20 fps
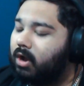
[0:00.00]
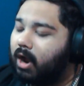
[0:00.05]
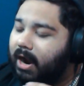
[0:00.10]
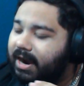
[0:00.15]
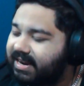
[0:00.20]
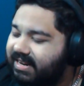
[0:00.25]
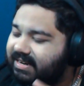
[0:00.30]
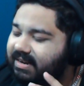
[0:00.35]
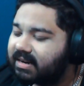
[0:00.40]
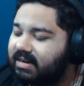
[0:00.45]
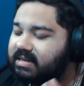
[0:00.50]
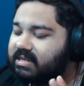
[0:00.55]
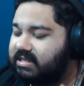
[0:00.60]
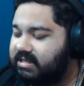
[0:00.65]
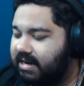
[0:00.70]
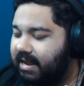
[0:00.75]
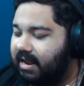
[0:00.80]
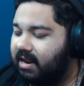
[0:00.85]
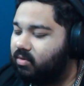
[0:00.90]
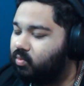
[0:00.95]
didn't
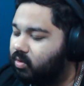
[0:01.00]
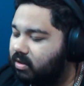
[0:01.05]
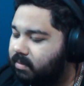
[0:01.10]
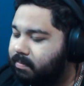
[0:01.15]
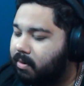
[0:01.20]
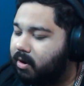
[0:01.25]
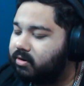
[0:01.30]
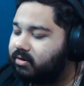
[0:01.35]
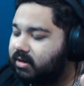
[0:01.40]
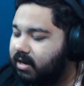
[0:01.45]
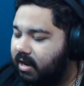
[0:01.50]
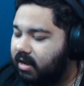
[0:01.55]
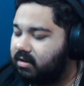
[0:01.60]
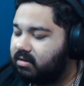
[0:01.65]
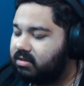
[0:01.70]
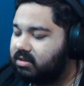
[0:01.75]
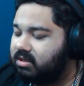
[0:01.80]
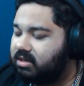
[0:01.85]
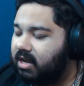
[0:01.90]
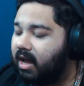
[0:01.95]
understand with
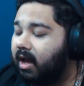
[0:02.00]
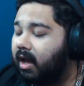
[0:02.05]
podcast